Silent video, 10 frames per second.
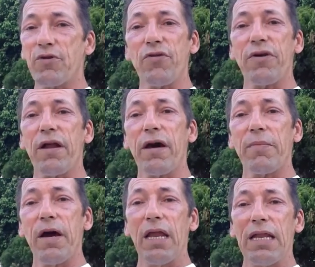up,
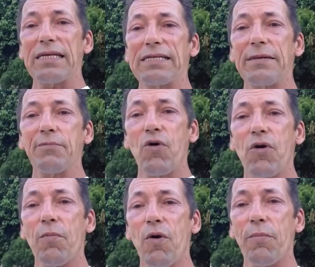listing
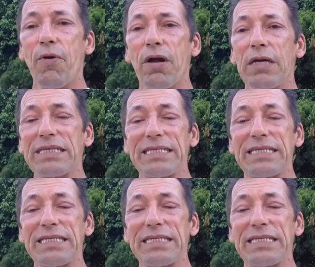more and more products